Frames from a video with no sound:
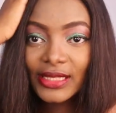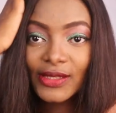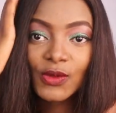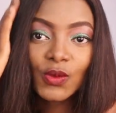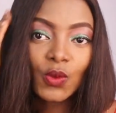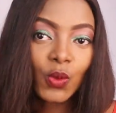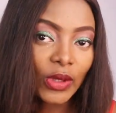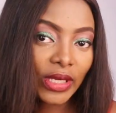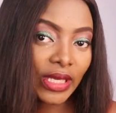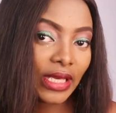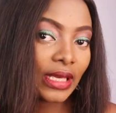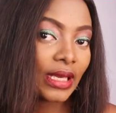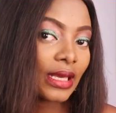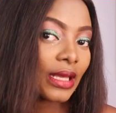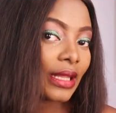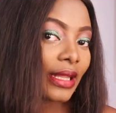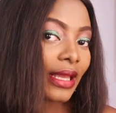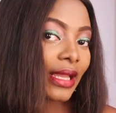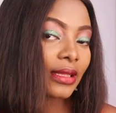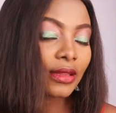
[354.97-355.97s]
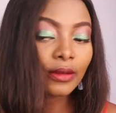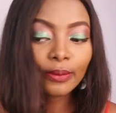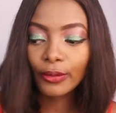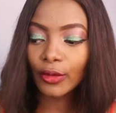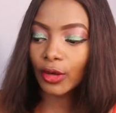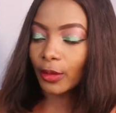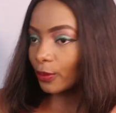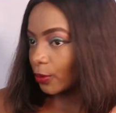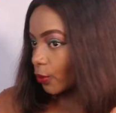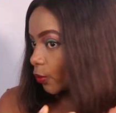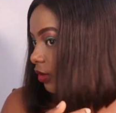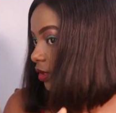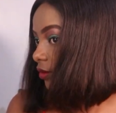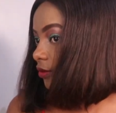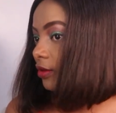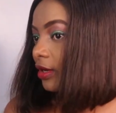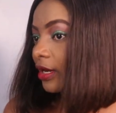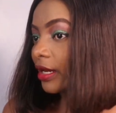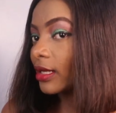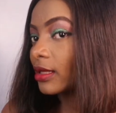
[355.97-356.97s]
this wig, like the bob wig,
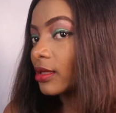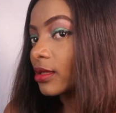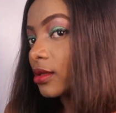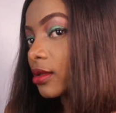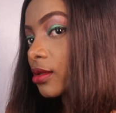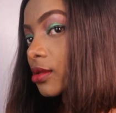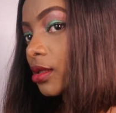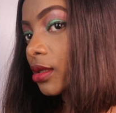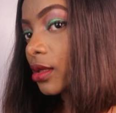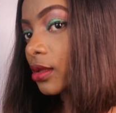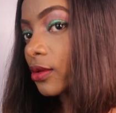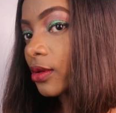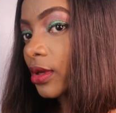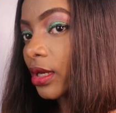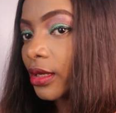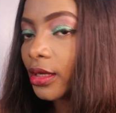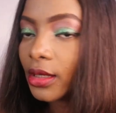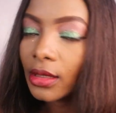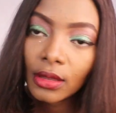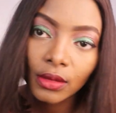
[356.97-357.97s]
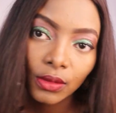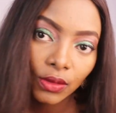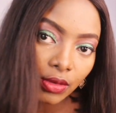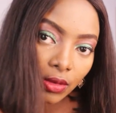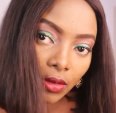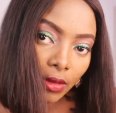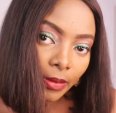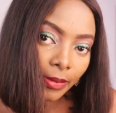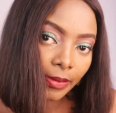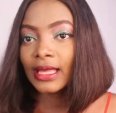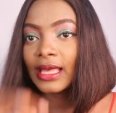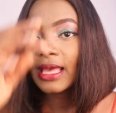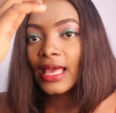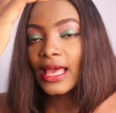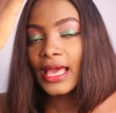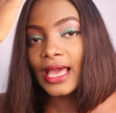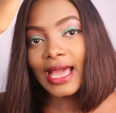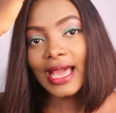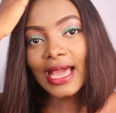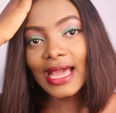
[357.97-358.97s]
right? Take a look at it close up.
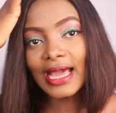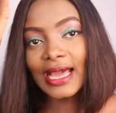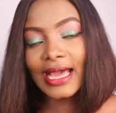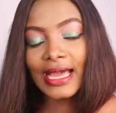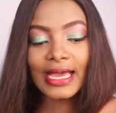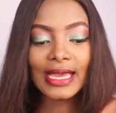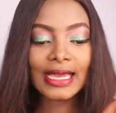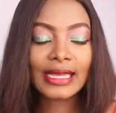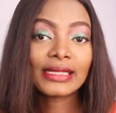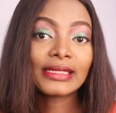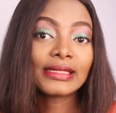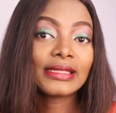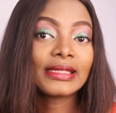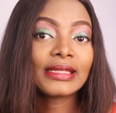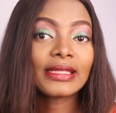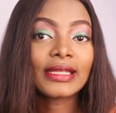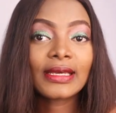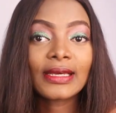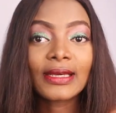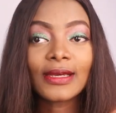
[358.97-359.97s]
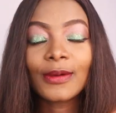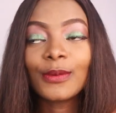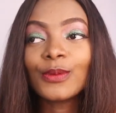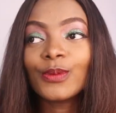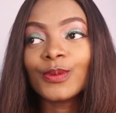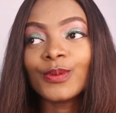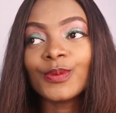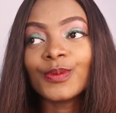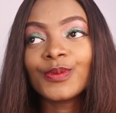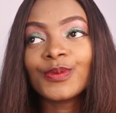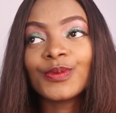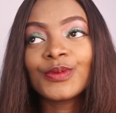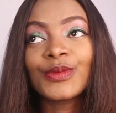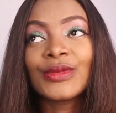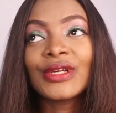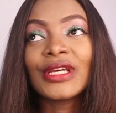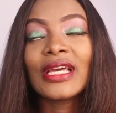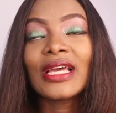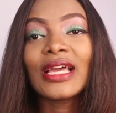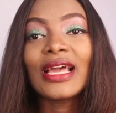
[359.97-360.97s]
And I
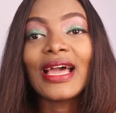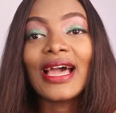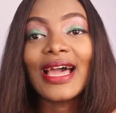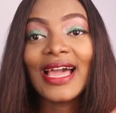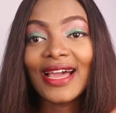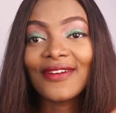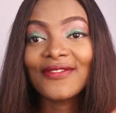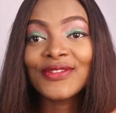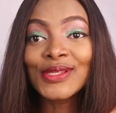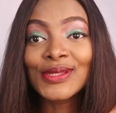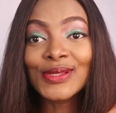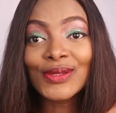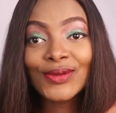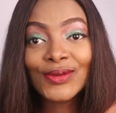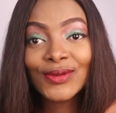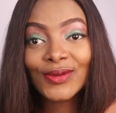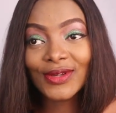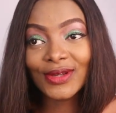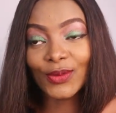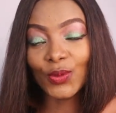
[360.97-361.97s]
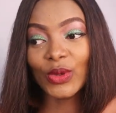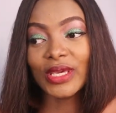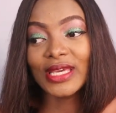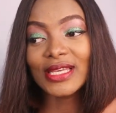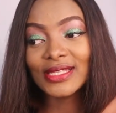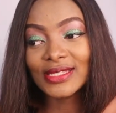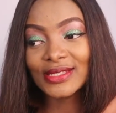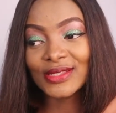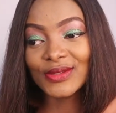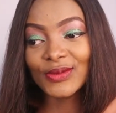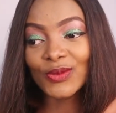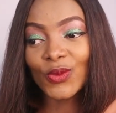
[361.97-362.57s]
have 2 wigs to